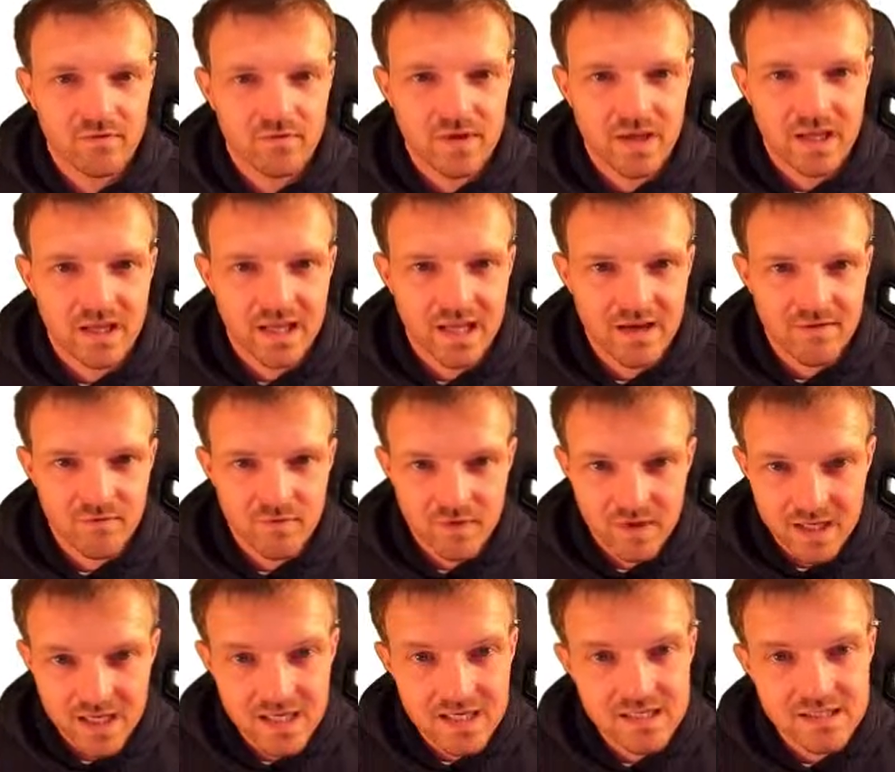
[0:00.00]
if
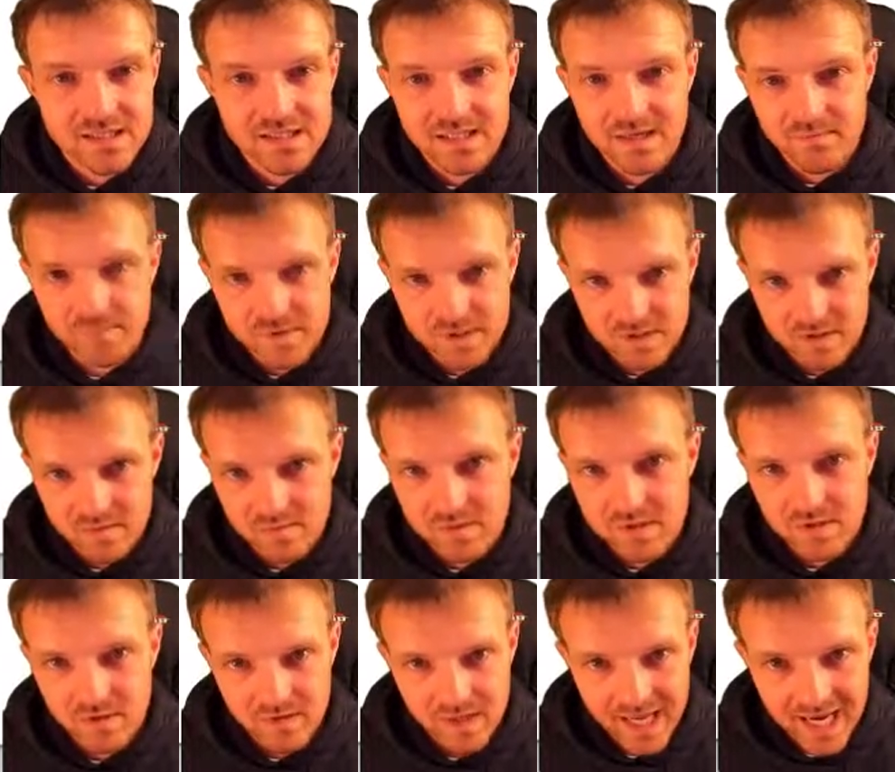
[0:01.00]
these
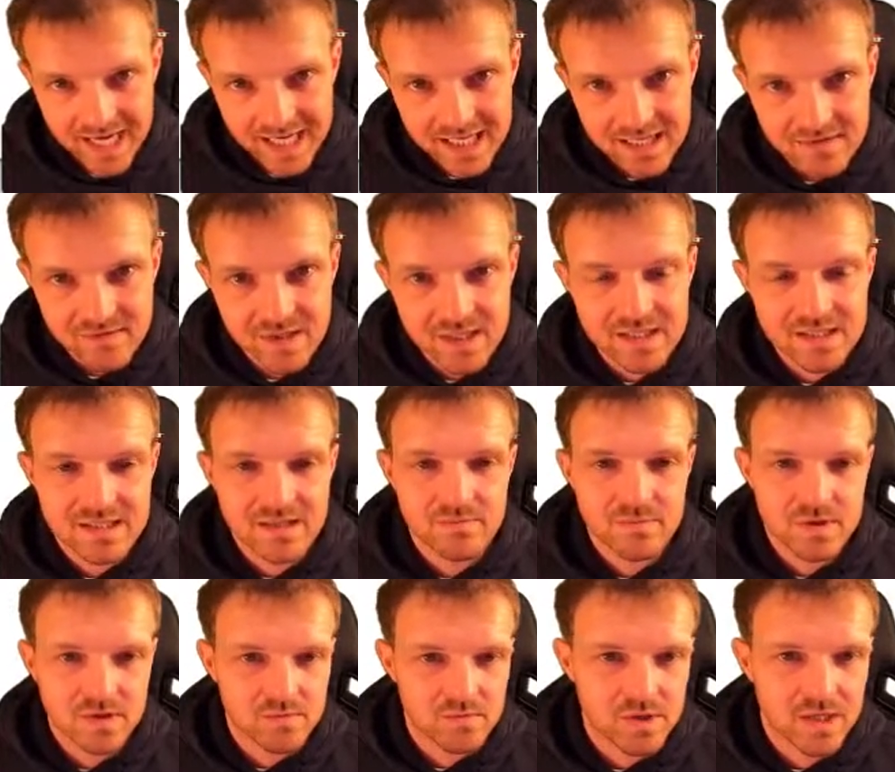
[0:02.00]
symptoms, so any of these
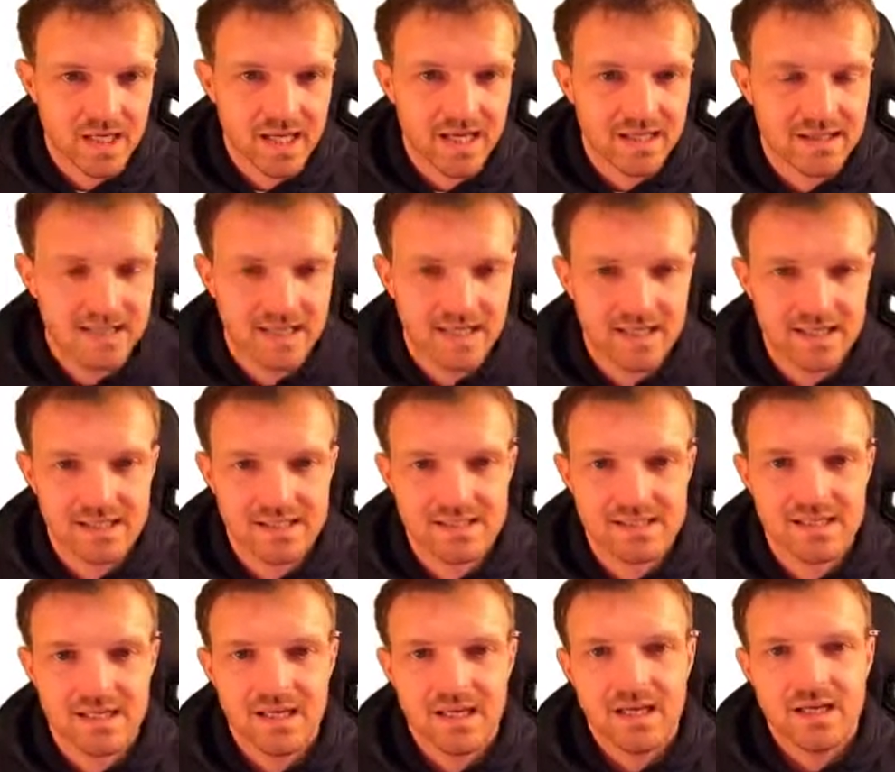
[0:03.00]
symptoms, you get these,